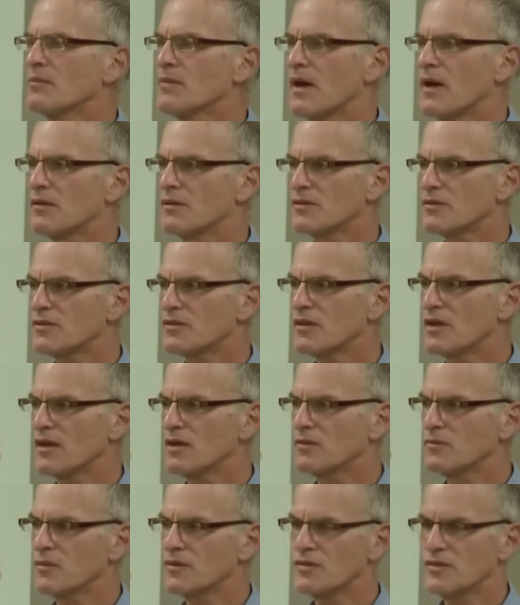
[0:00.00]

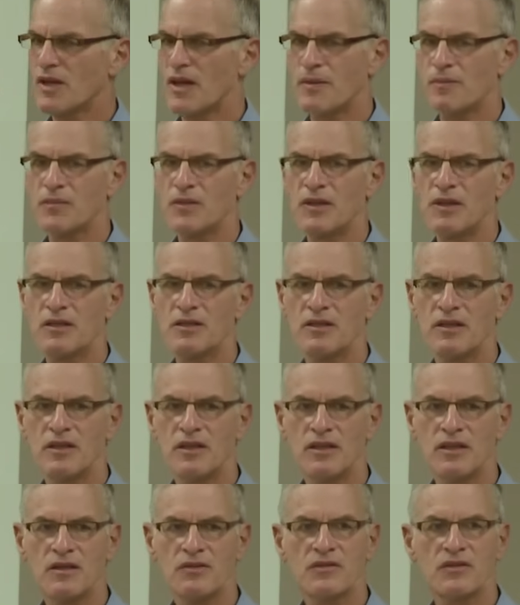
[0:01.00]
Palestine was empty on the
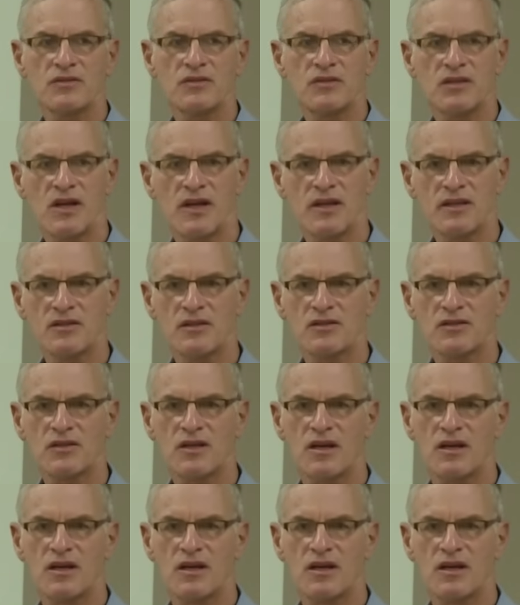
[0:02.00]
eve of Zionist